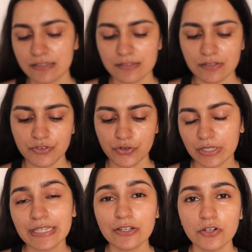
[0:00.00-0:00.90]
this is a
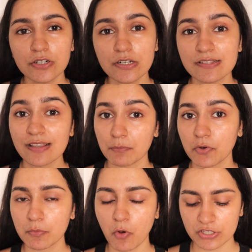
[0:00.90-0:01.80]
really good
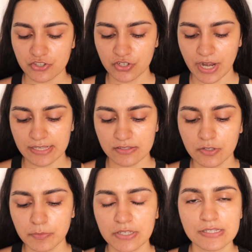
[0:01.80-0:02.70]
summer
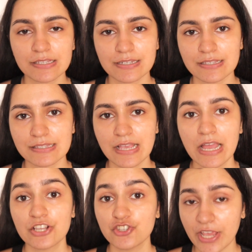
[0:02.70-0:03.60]
moisturizer because it is
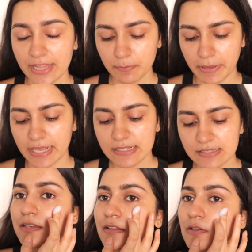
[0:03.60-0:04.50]
gel based.